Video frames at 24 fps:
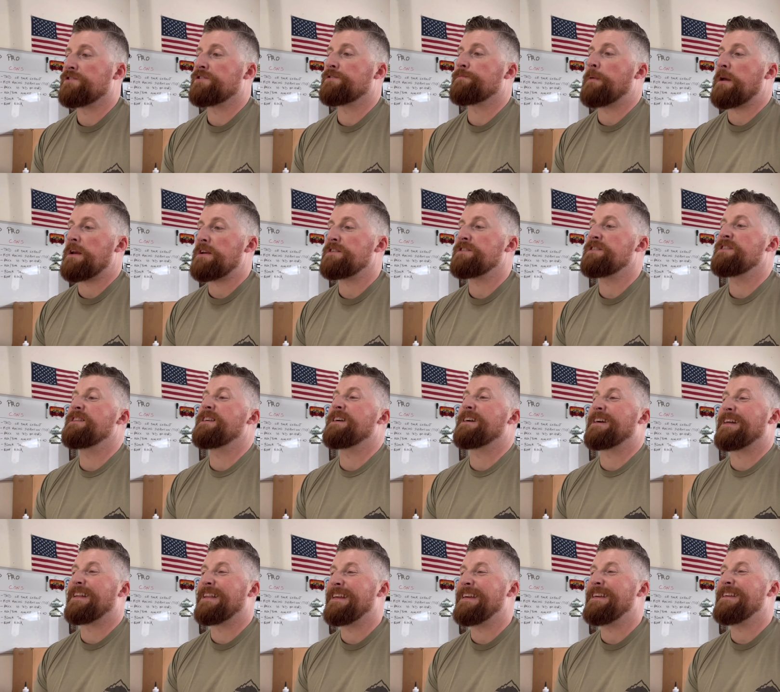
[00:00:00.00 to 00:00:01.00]
especially the
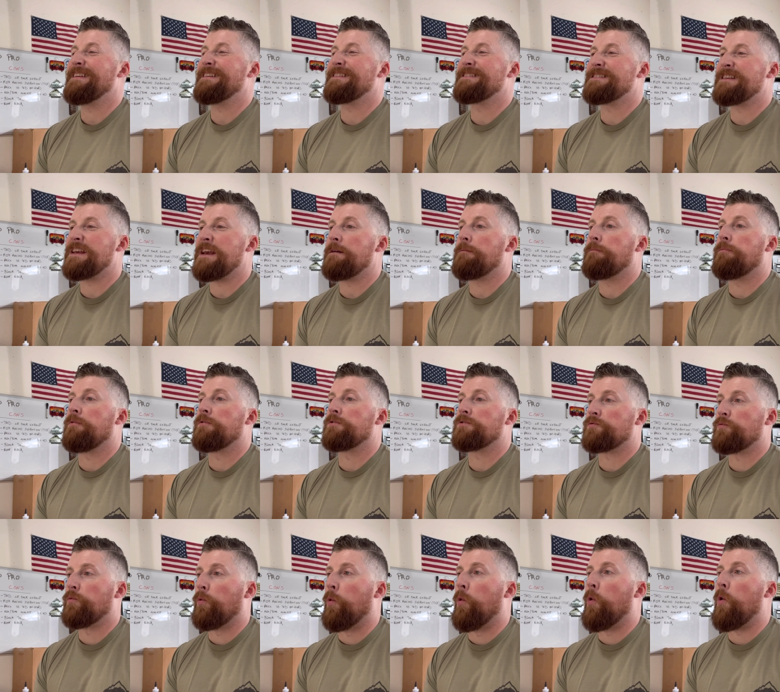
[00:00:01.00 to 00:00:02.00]
clean examples,
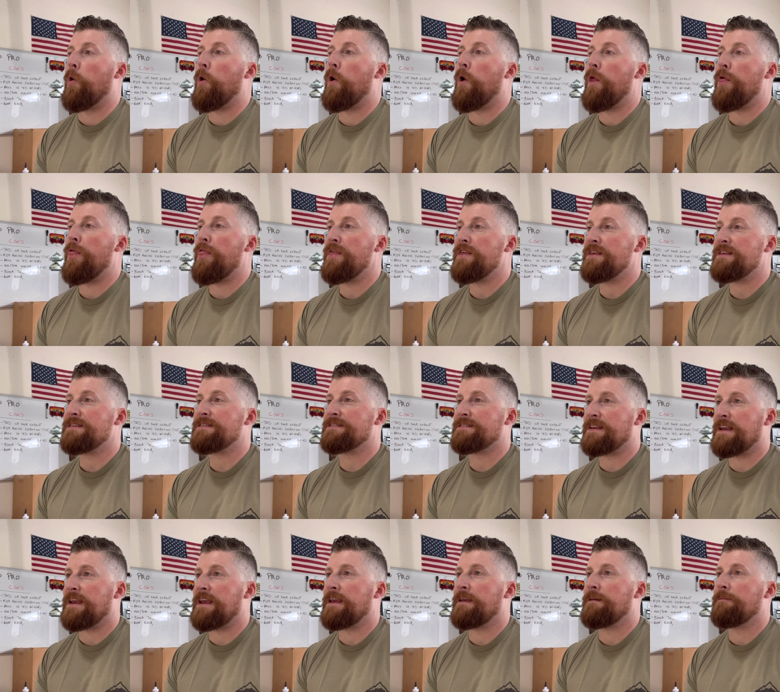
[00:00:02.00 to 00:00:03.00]
were the
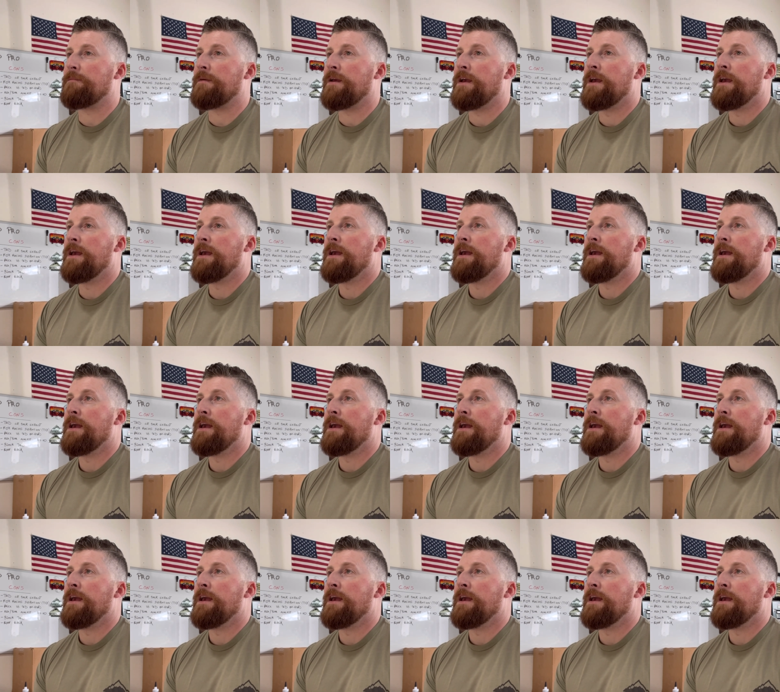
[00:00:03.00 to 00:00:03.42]
same